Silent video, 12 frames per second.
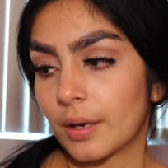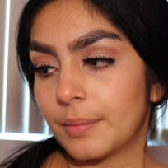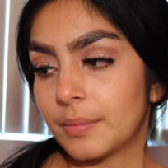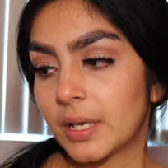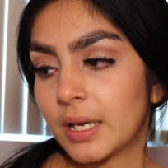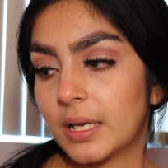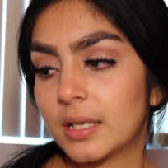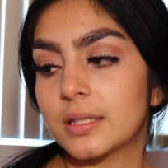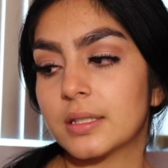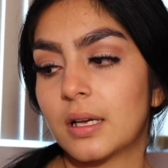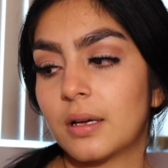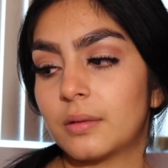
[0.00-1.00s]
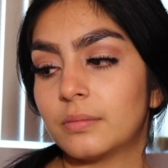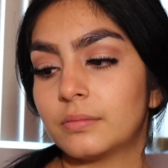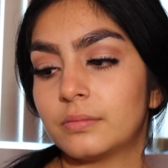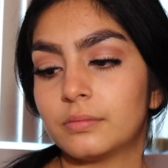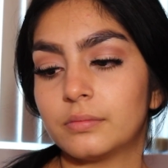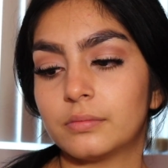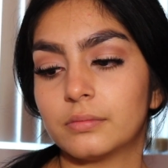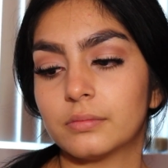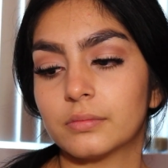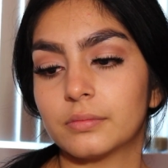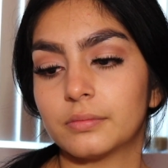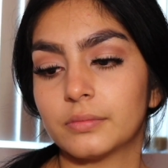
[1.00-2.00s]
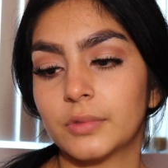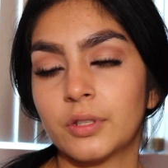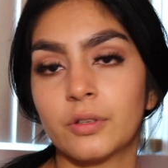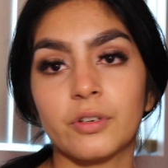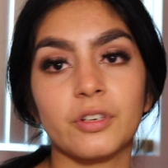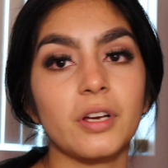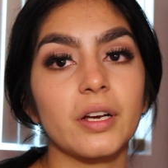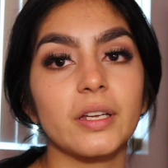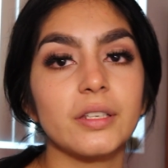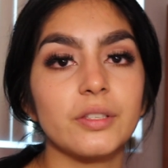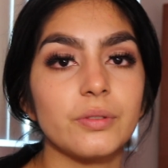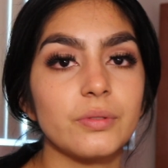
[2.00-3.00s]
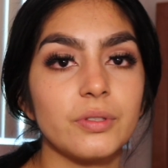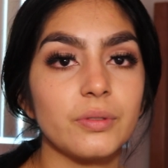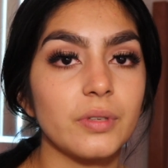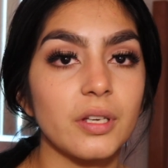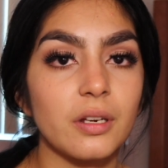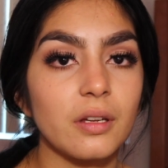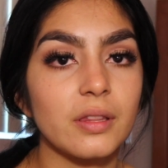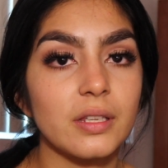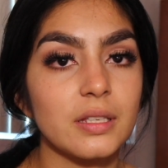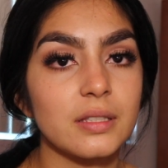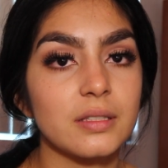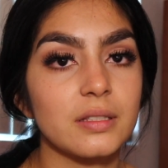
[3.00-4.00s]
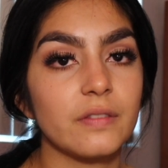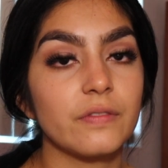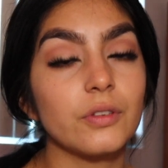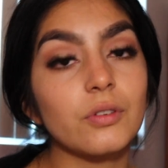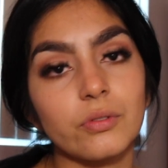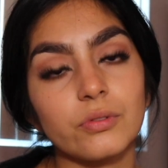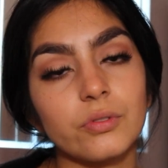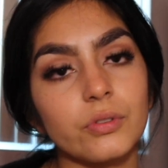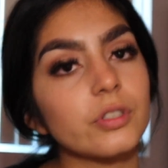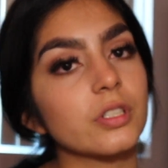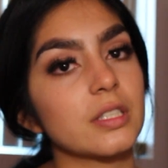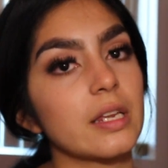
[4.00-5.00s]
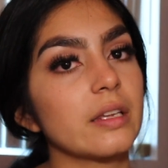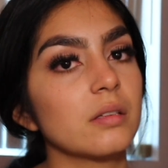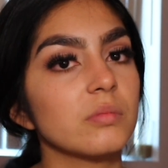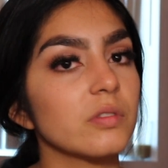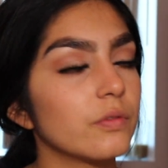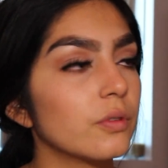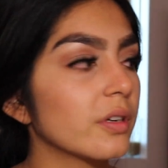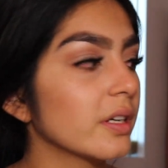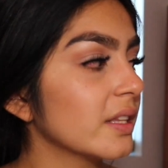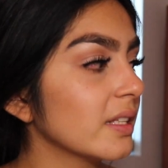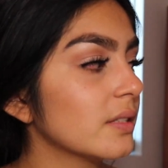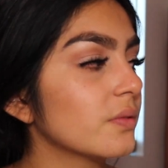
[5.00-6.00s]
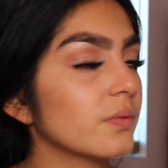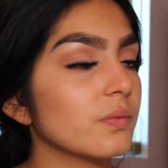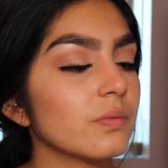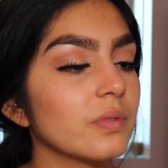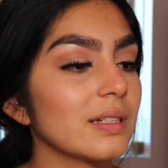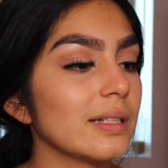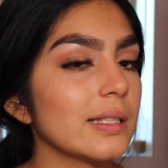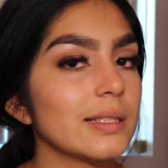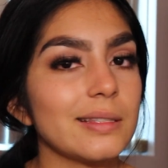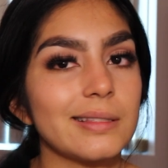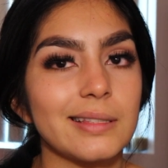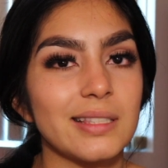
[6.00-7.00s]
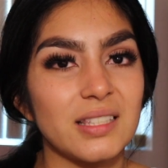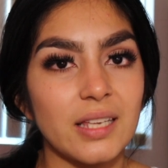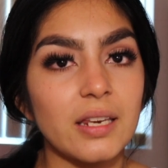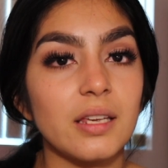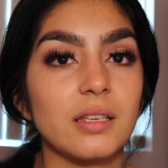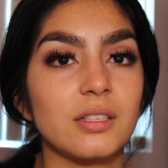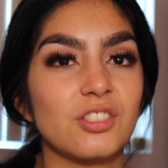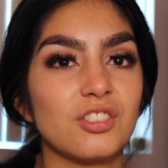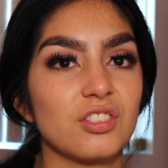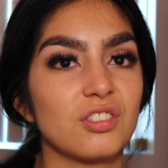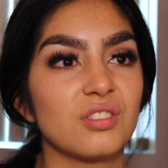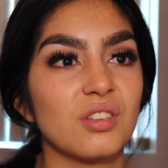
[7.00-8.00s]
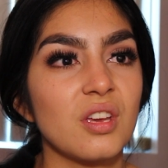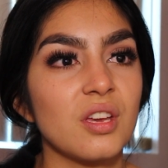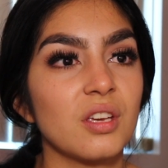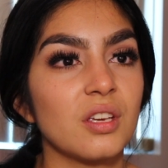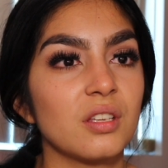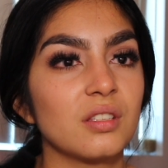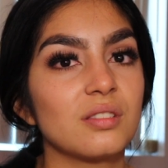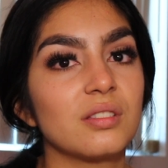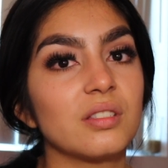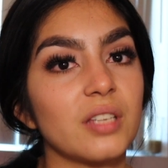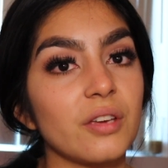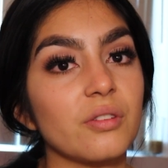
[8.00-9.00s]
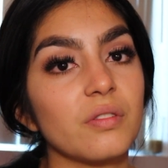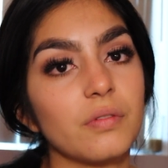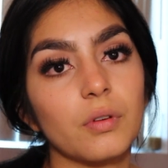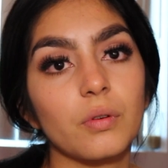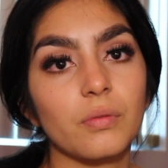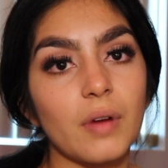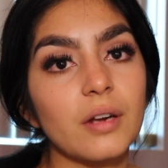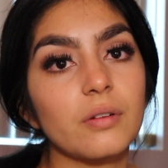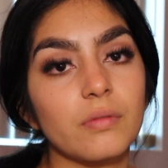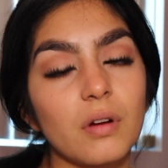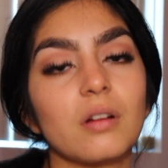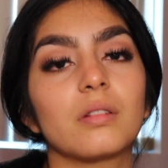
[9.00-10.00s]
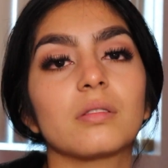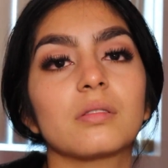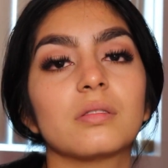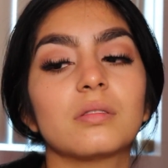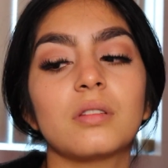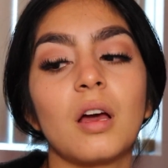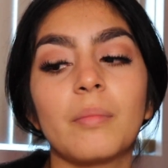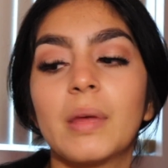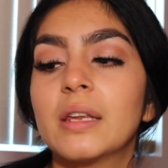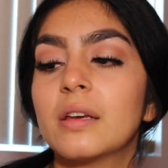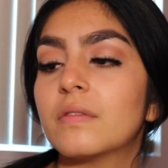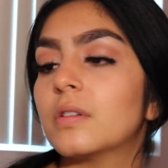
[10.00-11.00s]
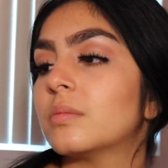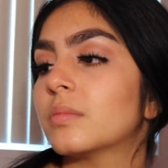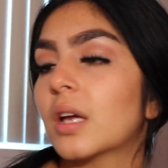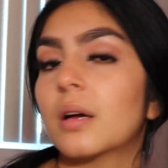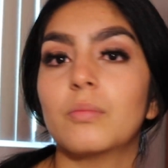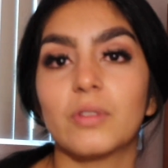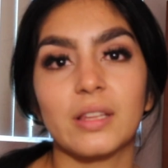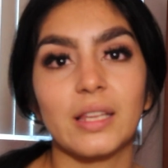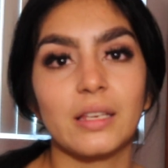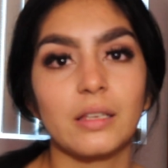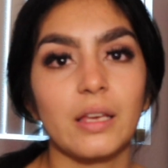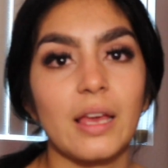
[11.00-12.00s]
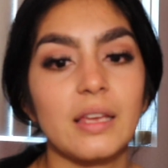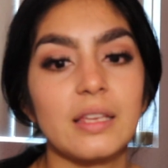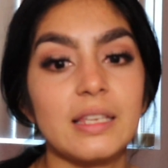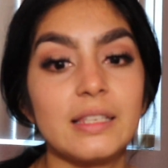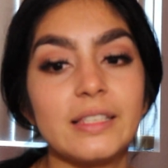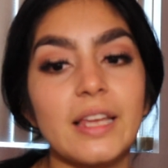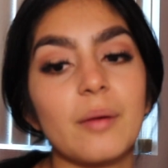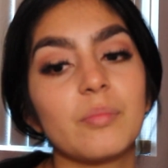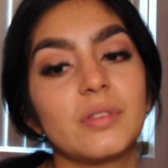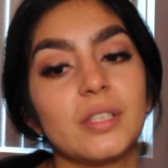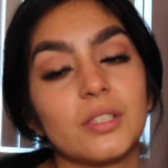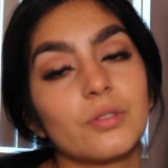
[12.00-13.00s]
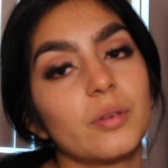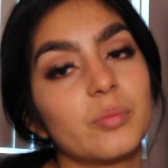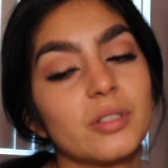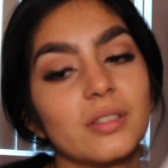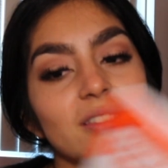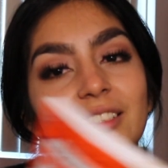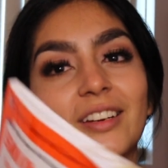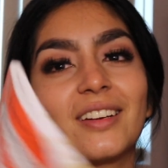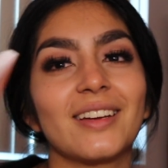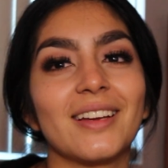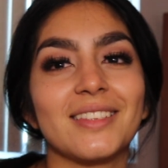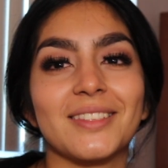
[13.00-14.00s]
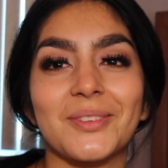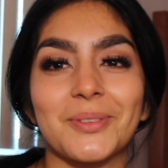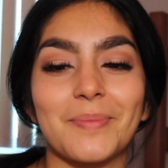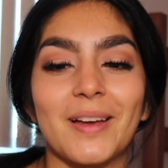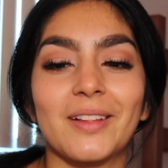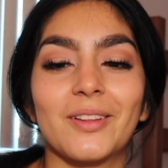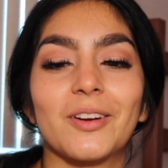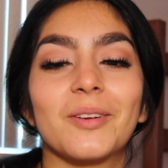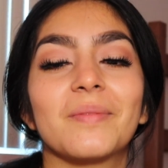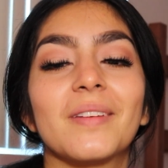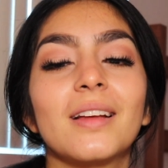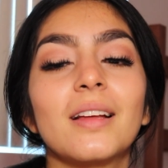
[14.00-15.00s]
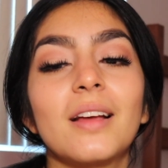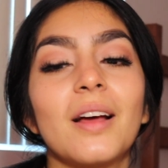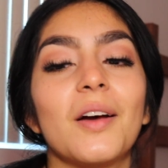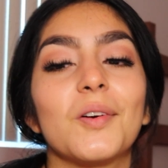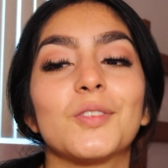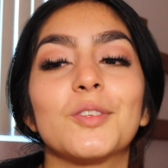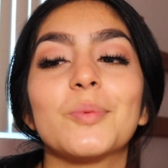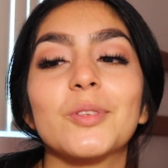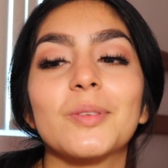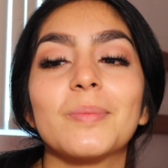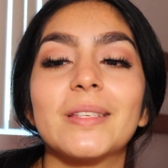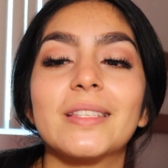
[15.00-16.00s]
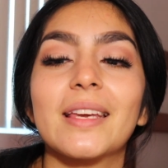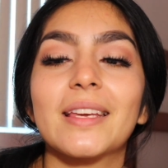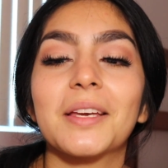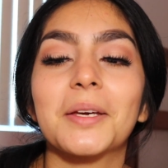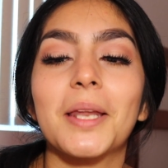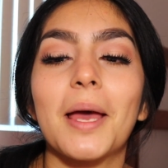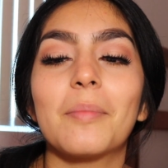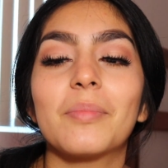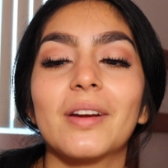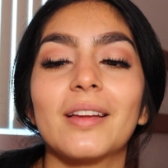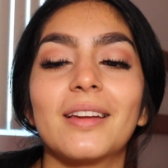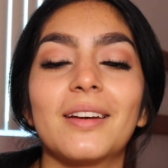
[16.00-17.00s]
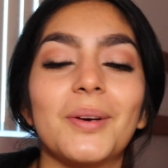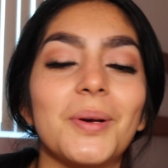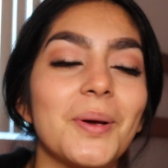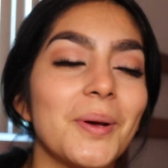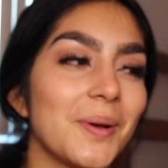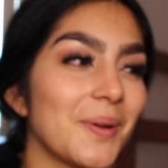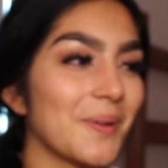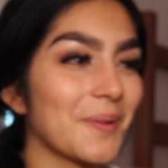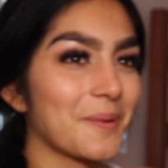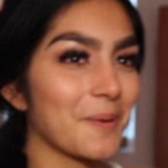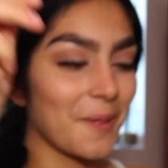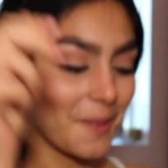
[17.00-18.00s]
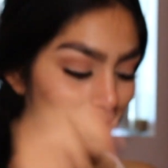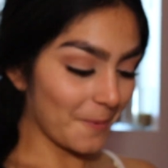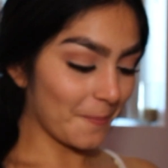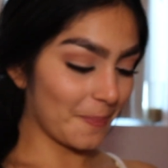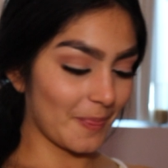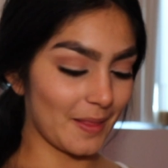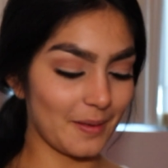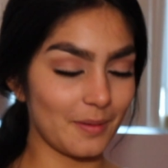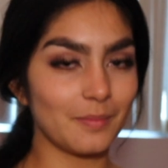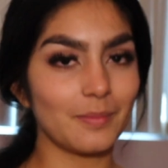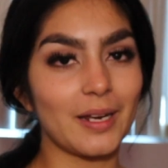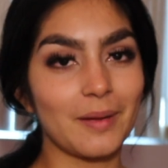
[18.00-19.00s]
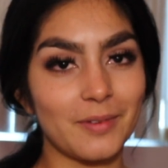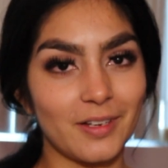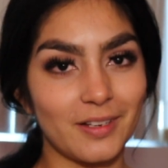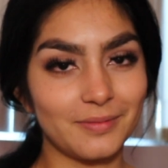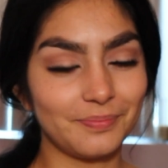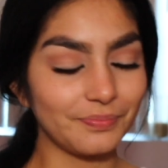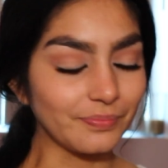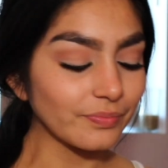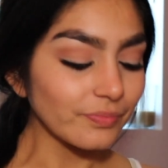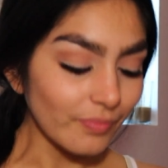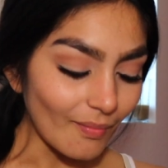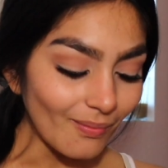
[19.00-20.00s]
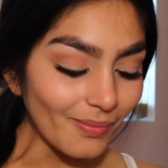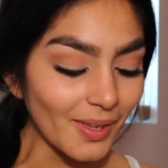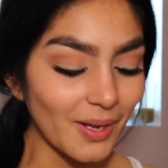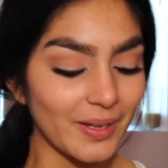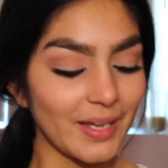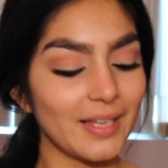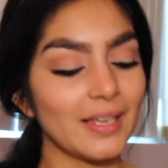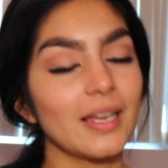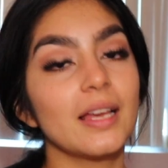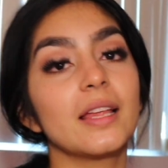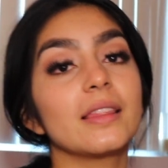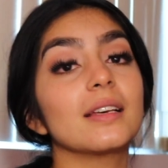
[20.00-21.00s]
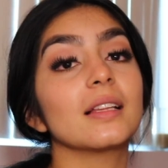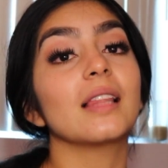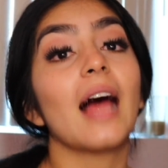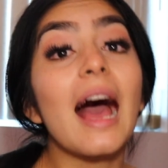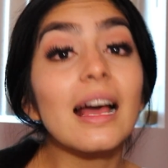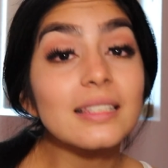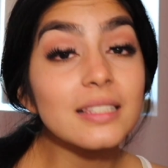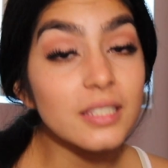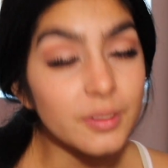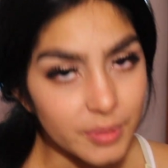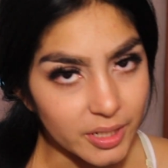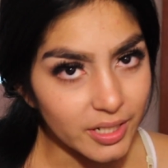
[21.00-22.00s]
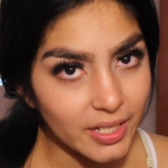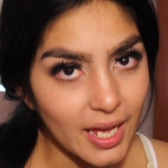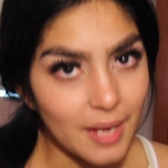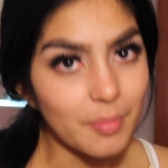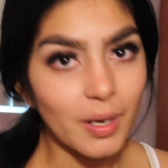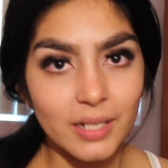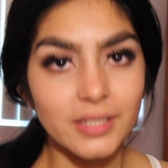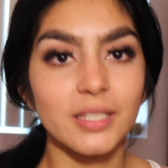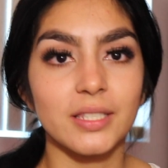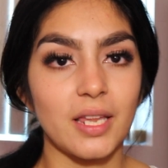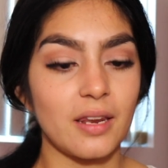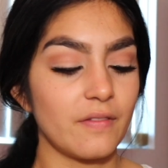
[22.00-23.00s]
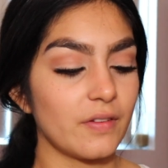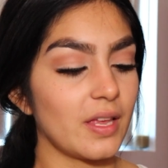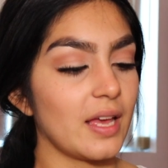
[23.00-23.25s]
because you know, you're not going to do too good on these if you don't do your studying before. And this really isn't to study, it's just to tell you if you're right or wrong. Not many of them come with like in-depth description. Sorry guys, that was my alarm. I'm supposed to be taking a nap right now, but I'm not. Okay, the last book I bought to study for the